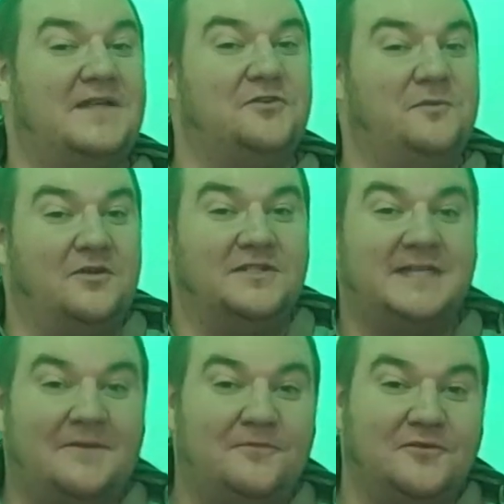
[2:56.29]
all we've got
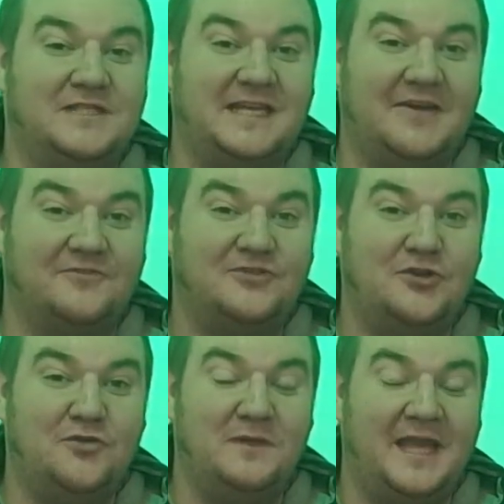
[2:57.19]
time for today on
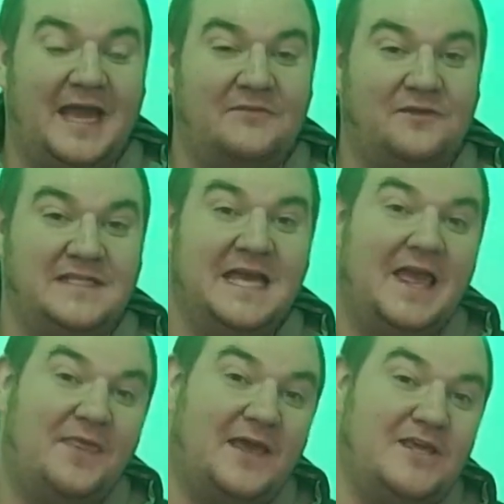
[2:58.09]
2 Minute Advent.
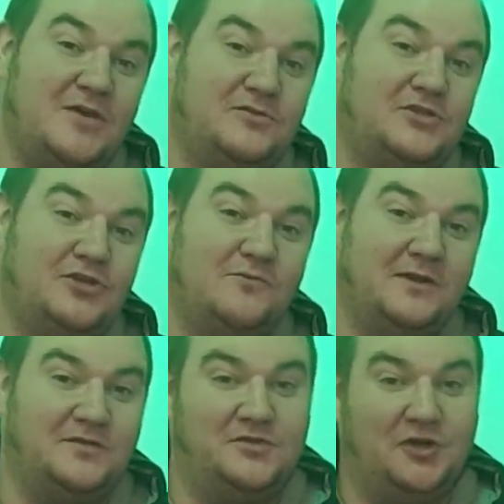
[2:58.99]
Thank you so
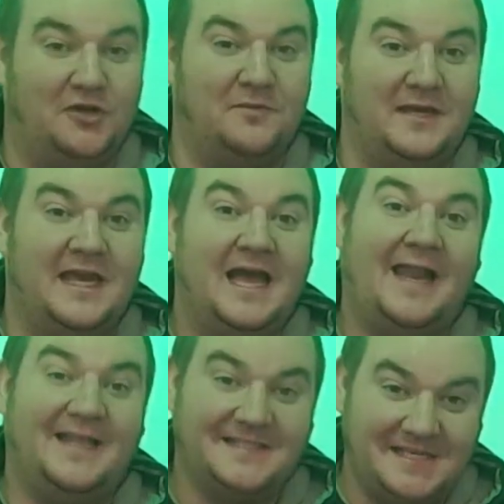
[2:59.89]
much for joining me, and
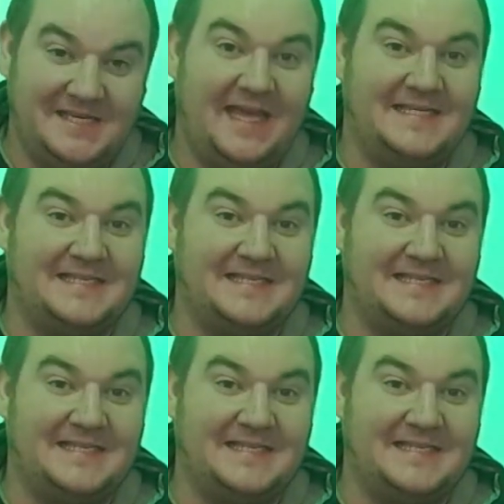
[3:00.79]
I'll see you next